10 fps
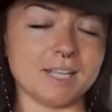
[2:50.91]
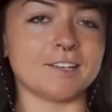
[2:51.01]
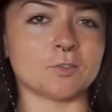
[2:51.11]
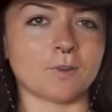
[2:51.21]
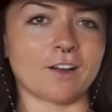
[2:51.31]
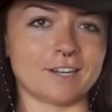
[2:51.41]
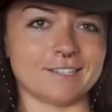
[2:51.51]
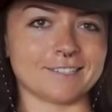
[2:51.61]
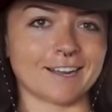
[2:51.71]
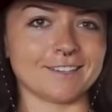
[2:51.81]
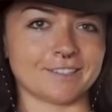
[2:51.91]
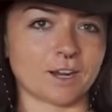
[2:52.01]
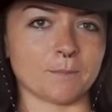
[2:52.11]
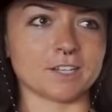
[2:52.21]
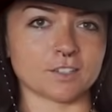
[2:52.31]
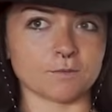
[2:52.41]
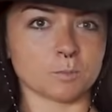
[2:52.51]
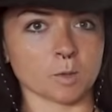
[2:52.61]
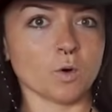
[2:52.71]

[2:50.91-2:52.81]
beaks found inside the stomachs of sperm